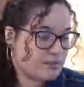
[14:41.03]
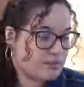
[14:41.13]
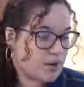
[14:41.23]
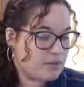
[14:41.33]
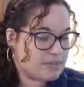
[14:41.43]

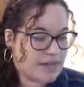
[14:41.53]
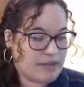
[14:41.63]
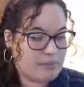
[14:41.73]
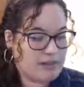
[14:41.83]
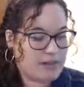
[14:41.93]
Go
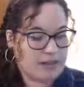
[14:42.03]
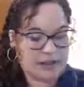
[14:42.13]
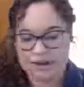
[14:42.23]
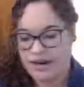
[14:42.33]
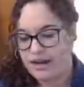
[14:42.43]
Tell Bill,
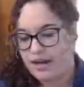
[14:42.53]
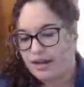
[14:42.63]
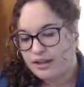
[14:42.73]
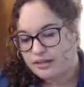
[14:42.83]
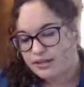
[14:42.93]
all right?
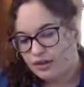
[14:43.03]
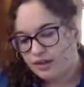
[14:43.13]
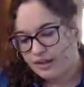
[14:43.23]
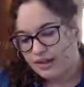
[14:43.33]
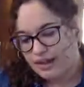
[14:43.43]

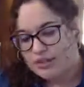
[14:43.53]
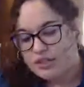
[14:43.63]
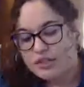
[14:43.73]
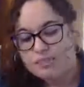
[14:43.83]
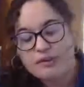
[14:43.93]
So
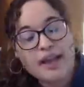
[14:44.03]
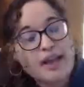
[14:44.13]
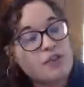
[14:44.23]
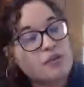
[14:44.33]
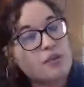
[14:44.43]
let's just
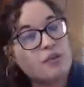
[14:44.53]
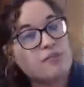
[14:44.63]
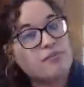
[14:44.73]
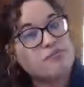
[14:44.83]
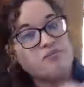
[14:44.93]
play through it
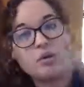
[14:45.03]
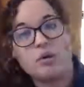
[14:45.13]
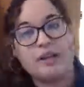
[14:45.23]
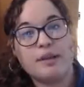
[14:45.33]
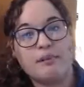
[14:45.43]

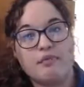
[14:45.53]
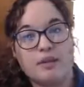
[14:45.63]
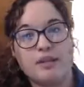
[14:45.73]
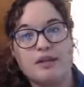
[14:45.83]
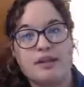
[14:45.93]
normally before
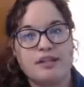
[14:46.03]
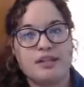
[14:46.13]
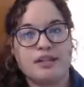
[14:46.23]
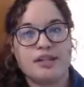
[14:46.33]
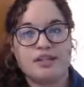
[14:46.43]
we look at
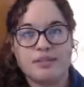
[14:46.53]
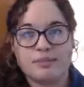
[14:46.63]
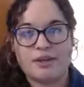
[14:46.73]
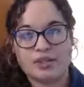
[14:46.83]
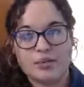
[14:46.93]
articulations,
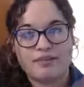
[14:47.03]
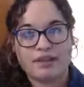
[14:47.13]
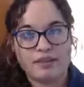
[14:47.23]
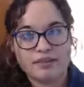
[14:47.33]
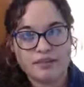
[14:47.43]
make sure we have
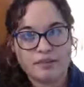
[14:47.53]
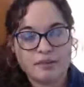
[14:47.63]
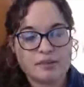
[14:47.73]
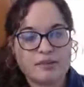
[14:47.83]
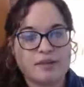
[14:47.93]
all the
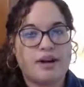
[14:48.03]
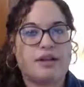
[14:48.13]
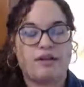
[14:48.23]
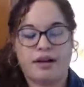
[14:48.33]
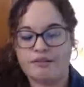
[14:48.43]
notes
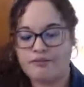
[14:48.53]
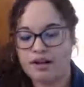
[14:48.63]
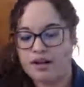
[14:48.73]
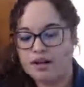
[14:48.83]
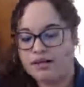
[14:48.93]
under our
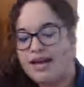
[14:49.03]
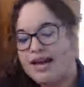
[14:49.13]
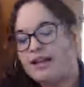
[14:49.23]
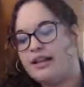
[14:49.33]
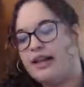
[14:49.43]
fingers.
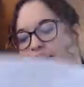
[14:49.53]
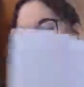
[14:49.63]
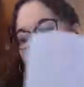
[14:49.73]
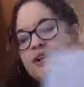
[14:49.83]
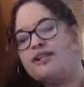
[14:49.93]

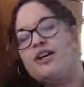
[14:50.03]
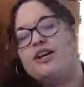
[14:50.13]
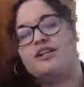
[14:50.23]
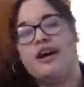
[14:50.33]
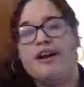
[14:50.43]
Luckily, it
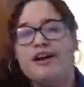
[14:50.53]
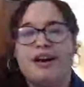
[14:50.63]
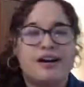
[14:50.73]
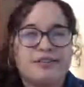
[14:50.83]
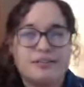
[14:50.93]
starts on
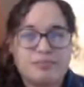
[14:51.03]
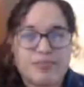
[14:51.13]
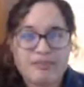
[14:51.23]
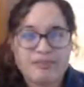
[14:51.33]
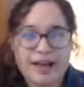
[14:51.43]
concert
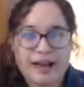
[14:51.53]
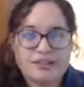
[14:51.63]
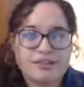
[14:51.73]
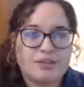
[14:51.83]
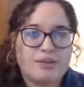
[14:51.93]
B
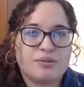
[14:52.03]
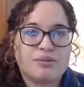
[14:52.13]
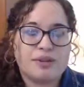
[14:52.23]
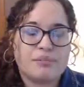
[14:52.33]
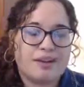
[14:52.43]
flat, so
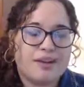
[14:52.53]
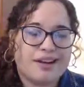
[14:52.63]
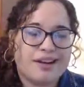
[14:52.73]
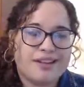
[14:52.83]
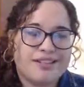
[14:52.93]
trumpet,
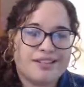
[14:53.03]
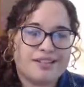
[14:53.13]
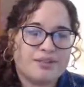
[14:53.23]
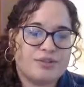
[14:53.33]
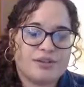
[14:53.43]
clarinet,
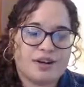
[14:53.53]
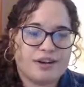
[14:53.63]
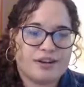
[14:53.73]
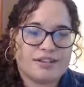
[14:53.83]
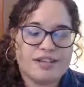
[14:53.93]
you start
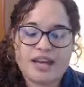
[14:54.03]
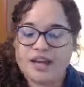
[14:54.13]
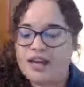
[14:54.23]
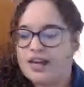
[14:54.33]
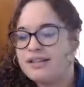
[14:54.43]
on a
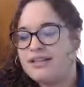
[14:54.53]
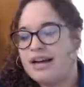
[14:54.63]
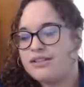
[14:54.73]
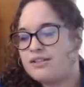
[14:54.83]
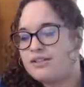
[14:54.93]
C,
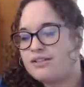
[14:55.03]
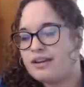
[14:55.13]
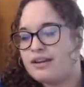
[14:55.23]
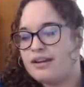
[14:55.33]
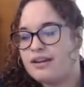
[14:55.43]
saxes, you
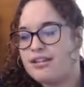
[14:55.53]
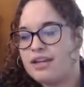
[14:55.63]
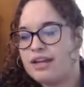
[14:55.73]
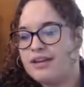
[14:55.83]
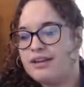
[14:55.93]
start on a
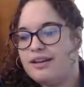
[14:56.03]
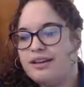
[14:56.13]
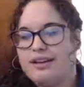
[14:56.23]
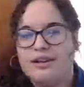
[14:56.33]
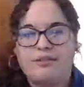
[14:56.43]
G,
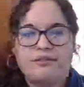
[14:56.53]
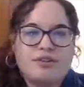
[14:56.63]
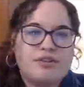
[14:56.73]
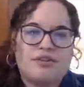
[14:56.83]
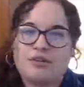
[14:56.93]
and
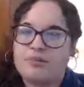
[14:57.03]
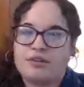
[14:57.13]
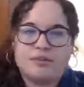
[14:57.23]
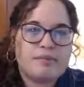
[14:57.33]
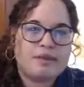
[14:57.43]
flutes and
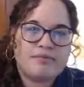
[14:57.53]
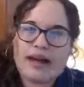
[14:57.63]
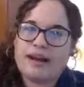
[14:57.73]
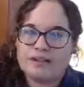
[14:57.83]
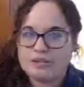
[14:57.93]
trombones, B
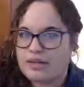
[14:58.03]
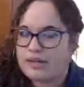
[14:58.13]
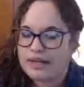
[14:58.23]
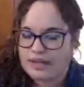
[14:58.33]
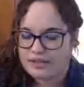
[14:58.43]
flat. It's
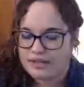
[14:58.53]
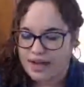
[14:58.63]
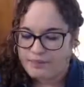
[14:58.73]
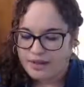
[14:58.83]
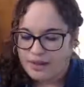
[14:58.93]
really nice,
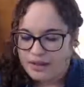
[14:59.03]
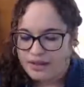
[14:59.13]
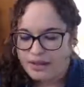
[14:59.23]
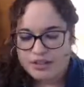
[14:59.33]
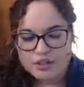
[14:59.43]
okay?
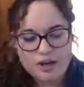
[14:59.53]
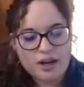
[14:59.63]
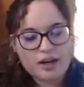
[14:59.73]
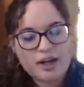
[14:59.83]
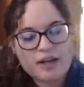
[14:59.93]
So let's
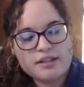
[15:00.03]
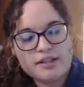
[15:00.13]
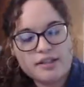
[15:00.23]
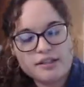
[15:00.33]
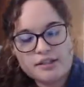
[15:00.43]
start it nice
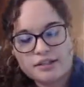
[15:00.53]
and